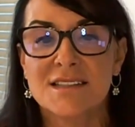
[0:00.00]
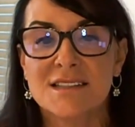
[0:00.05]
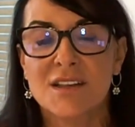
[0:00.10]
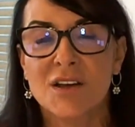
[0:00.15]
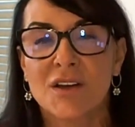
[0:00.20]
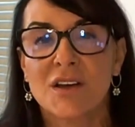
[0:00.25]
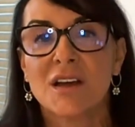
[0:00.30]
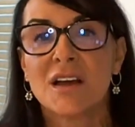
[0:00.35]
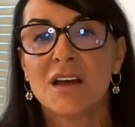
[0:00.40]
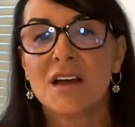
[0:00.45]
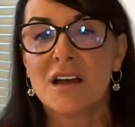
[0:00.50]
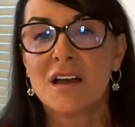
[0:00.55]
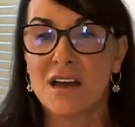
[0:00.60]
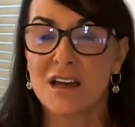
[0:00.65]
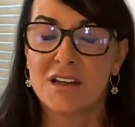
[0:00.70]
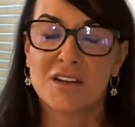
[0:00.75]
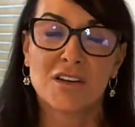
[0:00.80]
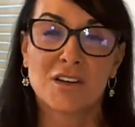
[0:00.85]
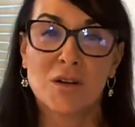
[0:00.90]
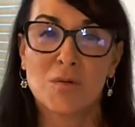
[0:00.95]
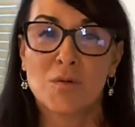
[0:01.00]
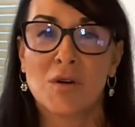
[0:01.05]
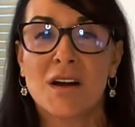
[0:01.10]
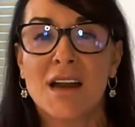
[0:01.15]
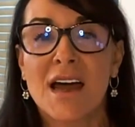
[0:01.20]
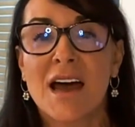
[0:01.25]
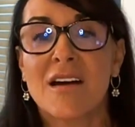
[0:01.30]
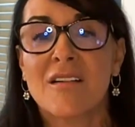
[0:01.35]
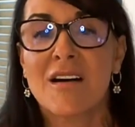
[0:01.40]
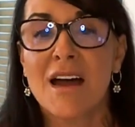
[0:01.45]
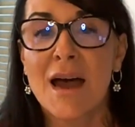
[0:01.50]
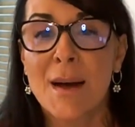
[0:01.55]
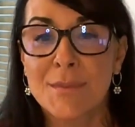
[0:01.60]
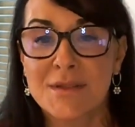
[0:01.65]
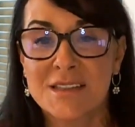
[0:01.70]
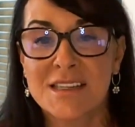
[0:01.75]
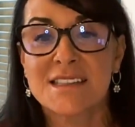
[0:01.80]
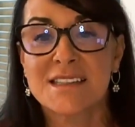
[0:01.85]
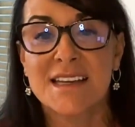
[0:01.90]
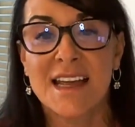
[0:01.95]
So I don't know what our
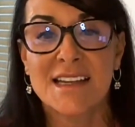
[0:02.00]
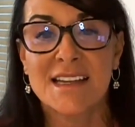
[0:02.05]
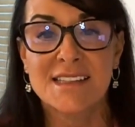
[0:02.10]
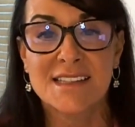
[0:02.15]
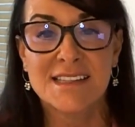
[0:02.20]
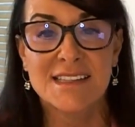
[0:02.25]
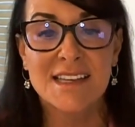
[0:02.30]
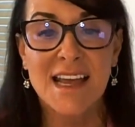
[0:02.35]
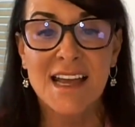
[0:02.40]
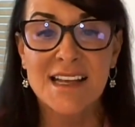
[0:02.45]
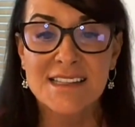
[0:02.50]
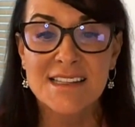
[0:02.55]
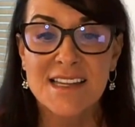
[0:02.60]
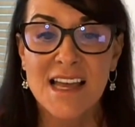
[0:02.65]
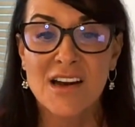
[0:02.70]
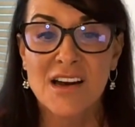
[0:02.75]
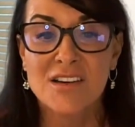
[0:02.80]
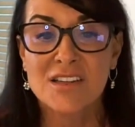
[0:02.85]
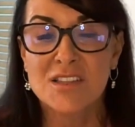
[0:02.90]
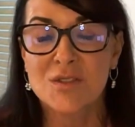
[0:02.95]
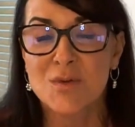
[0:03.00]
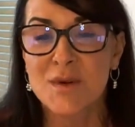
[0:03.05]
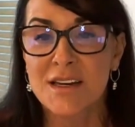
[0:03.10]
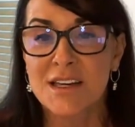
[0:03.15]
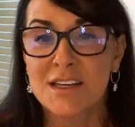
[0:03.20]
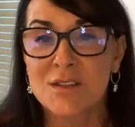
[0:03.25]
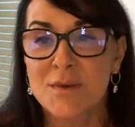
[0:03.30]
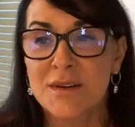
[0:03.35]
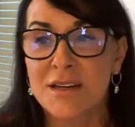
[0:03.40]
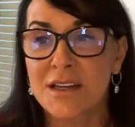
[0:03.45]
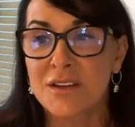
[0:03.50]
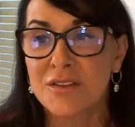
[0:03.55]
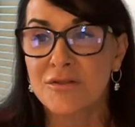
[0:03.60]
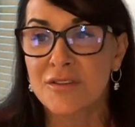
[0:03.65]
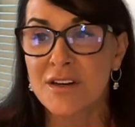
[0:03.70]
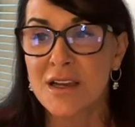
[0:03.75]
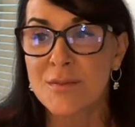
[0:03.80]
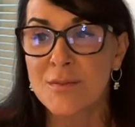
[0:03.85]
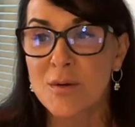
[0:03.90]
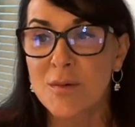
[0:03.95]
up-to-date stats are at 2023,